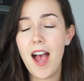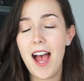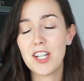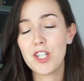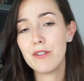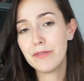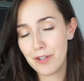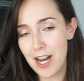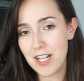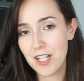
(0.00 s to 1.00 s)
and your
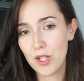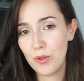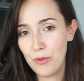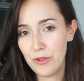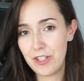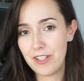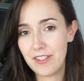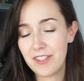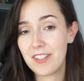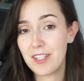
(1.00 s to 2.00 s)
friend
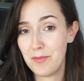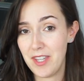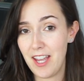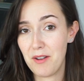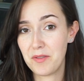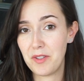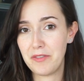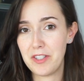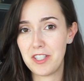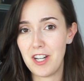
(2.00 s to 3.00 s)
orders something else for the
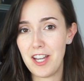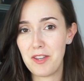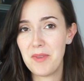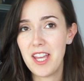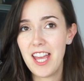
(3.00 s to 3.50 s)
first time,